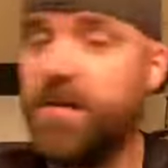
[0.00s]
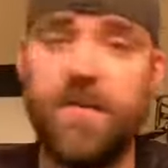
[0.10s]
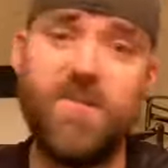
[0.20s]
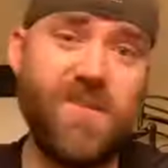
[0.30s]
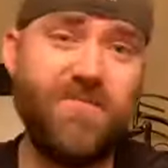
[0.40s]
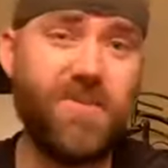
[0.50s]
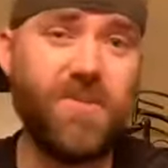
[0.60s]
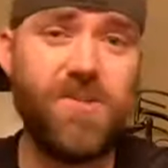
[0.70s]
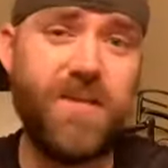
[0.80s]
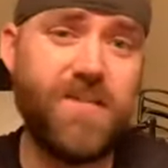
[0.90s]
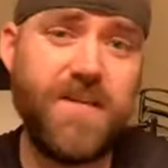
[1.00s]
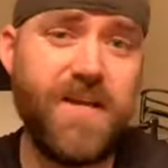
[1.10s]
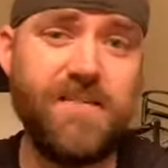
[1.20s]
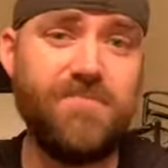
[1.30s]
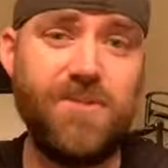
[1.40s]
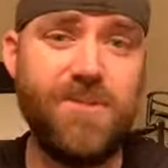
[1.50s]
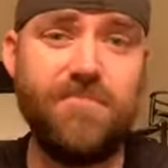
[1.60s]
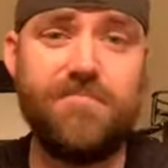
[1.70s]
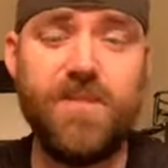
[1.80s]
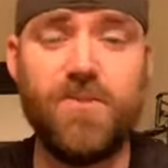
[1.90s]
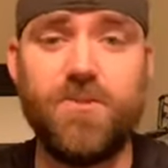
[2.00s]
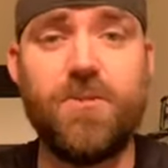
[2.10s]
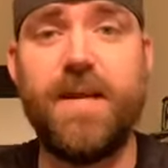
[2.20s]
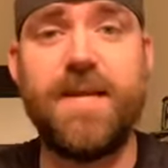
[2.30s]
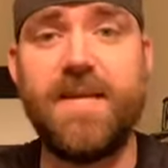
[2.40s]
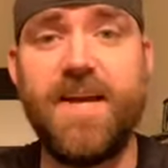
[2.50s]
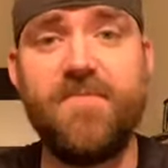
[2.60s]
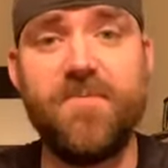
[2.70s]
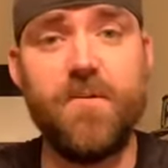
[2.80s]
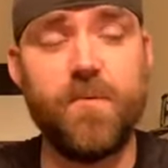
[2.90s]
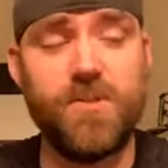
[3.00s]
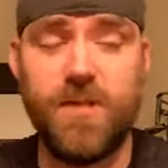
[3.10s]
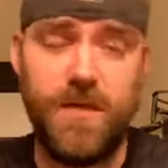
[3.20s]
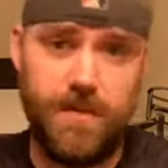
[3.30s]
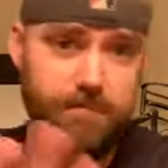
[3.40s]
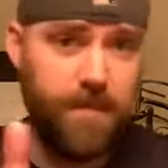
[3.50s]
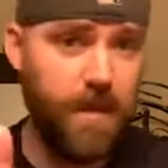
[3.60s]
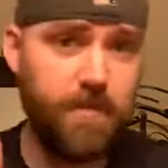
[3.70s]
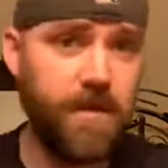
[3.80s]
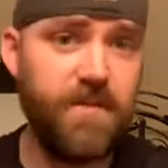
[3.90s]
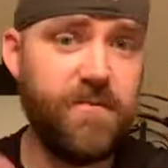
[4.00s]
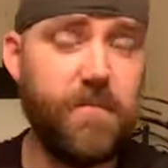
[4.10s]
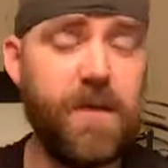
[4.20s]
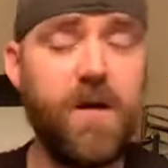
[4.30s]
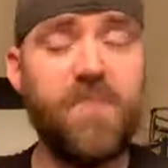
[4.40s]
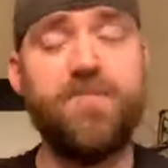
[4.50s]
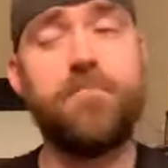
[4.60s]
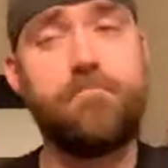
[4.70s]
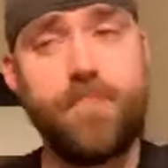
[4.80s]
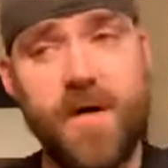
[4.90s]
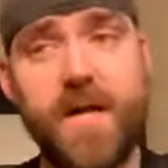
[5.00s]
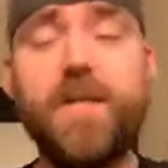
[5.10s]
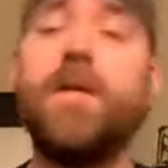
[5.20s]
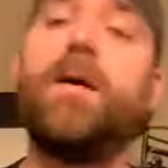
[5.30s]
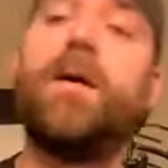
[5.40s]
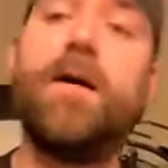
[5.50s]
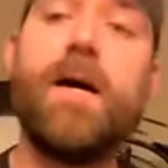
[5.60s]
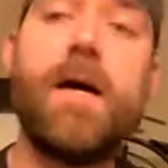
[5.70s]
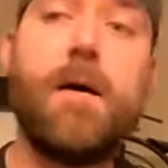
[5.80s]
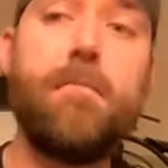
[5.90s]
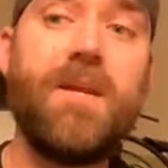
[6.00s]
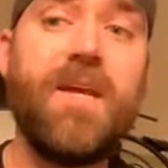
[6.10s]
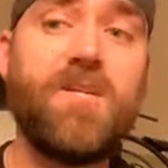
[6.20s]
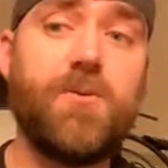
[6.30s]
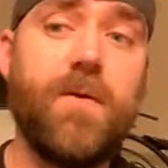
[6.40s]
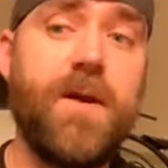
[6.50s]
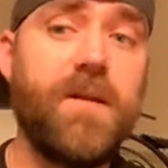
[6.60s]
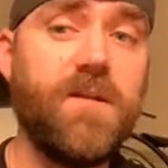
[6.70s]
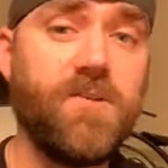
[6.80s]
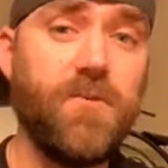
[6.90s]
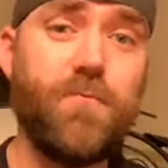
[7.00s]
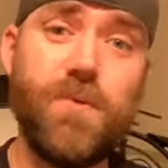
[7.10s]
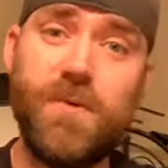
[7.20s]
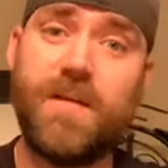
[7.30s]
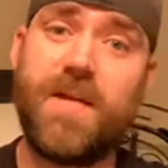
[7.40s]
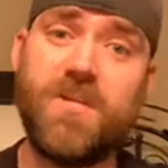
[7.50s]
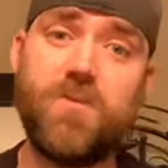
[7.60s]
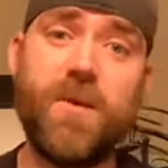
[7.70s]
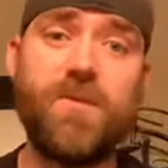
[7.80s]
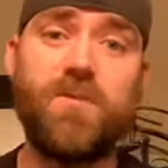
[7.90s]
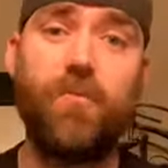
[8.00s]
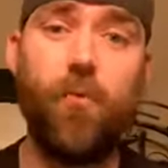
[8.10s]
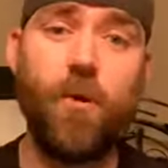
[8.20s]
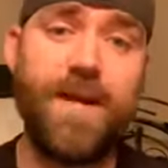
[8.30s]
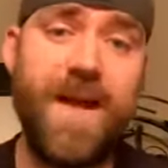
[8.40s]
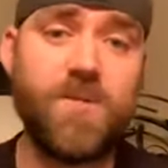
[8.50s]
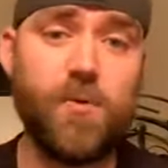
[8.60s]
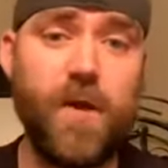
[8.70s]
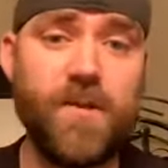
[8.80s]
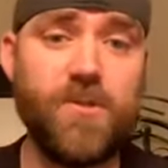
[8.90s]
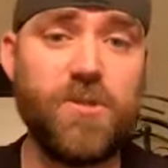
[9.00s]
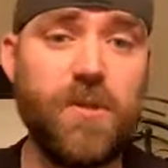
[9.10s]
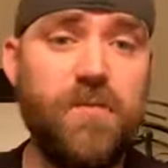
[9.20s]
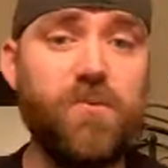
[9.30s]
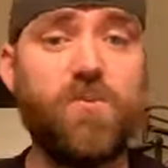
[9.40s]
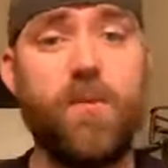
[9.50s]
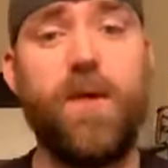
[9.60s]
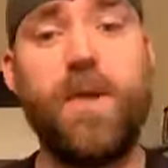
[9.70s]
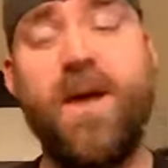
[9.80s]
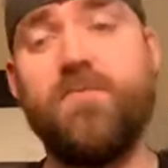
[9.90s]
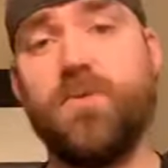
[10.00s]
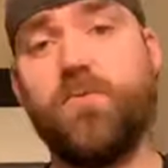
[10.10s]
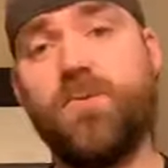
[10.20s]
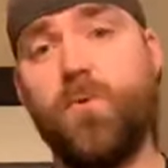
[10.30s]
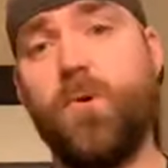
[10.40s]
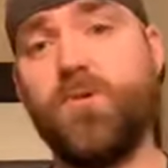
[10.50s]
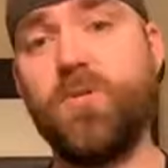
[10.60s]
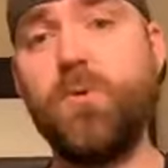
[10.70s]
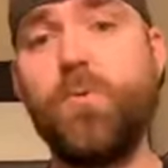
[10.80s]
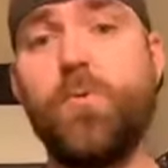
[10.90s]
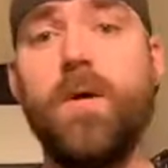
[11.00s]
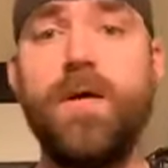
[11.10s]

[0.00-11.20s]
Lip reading: like 7 years. She doesn't drink any caffeine, which I'm not giving up my coffee, but Nature Red is a really nice way to support natural energy levels without having to resort to,